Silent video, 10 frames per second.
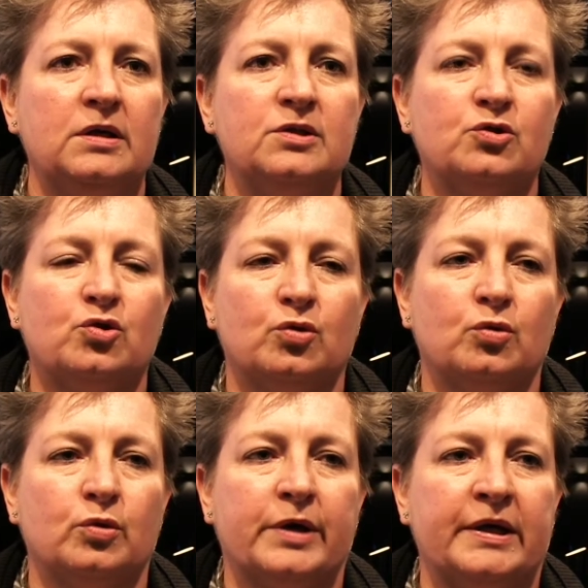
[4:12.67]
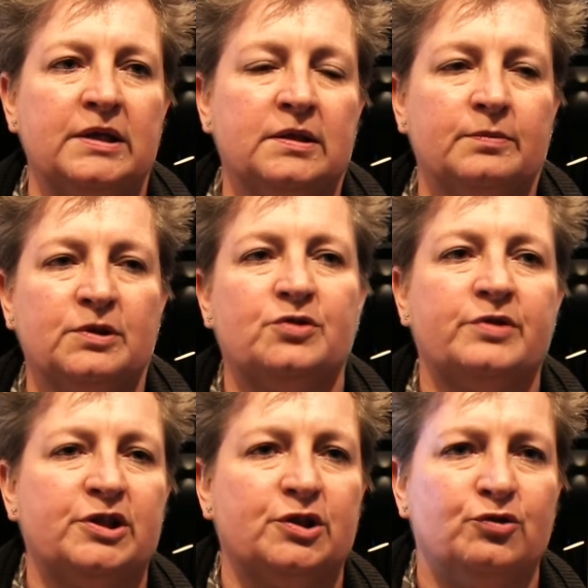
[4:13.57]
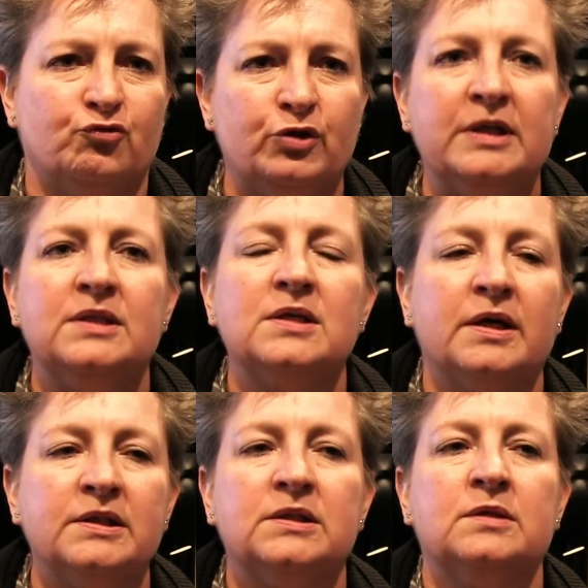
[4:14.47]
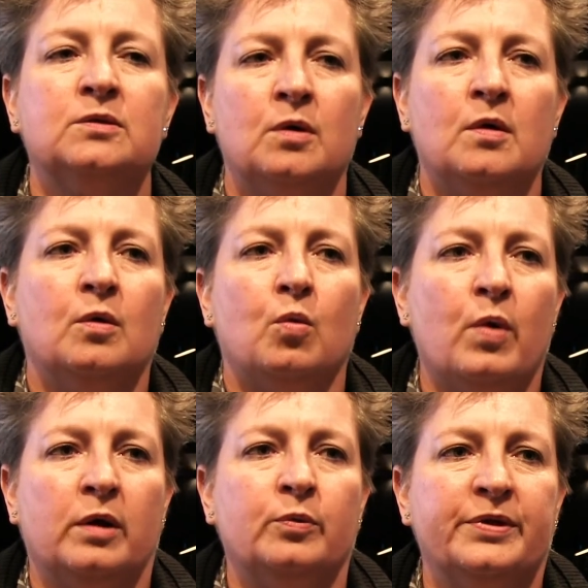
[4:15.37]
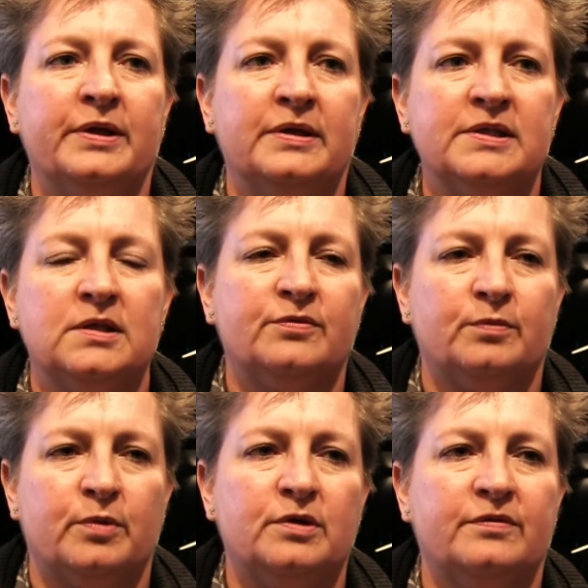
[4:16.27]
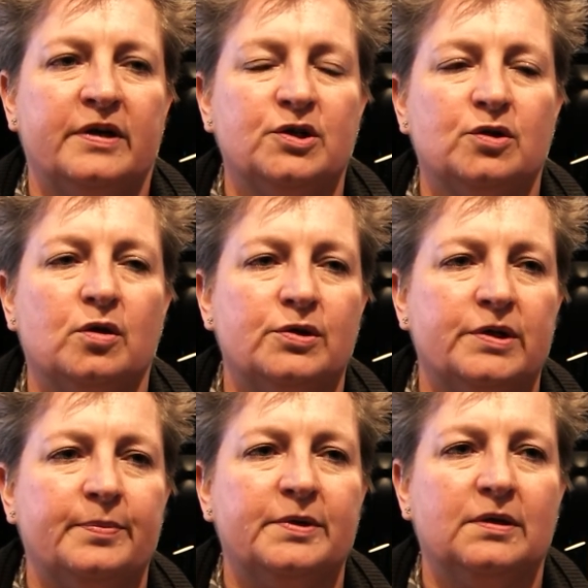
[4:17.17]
His talk and his demonstration really ties in well with the incentive and motivation concept.